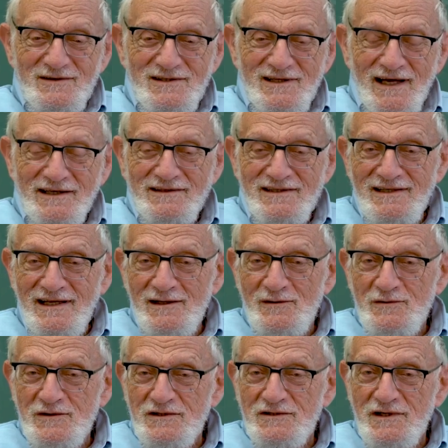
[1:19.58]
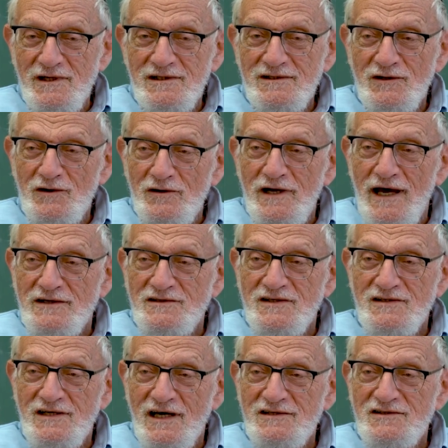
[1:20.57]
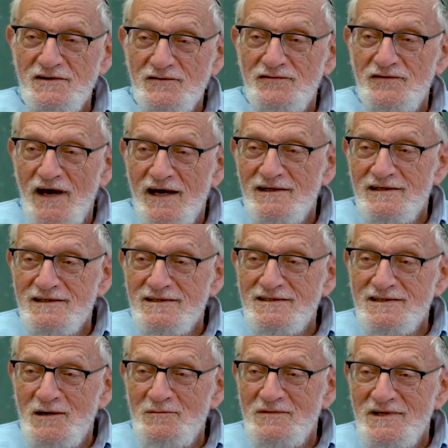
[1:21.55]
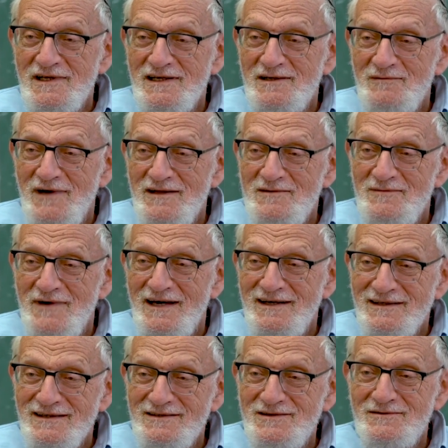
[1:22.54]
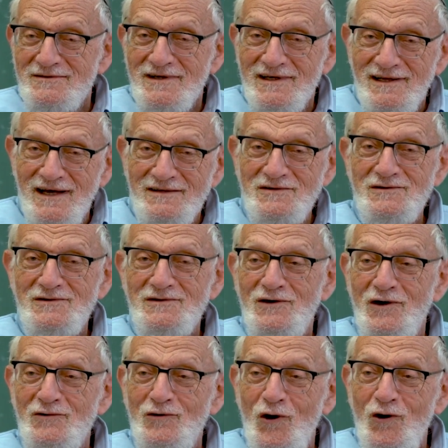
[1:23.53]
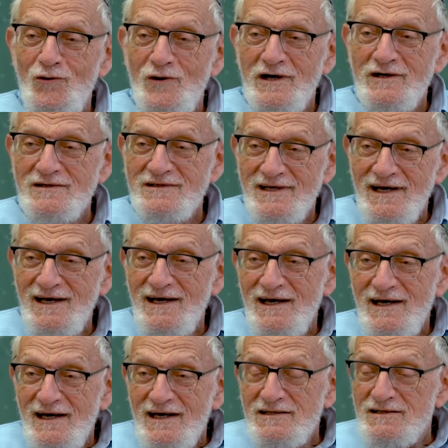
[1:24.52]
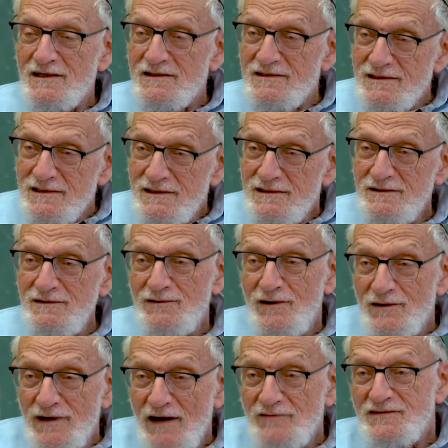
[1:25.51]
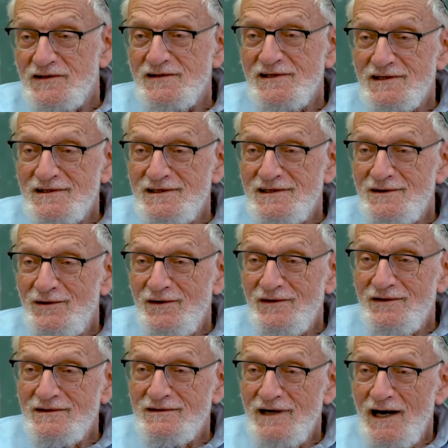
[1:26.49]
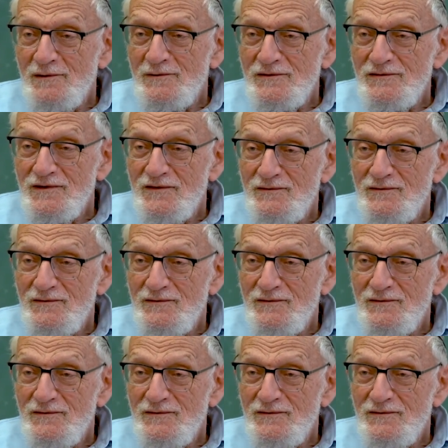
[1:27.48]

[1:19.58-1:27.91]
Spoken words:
I also like to say it's a good exercise to fail in something in mathematics. You realize that you don't always succeed, and you don't have to succeed all the time.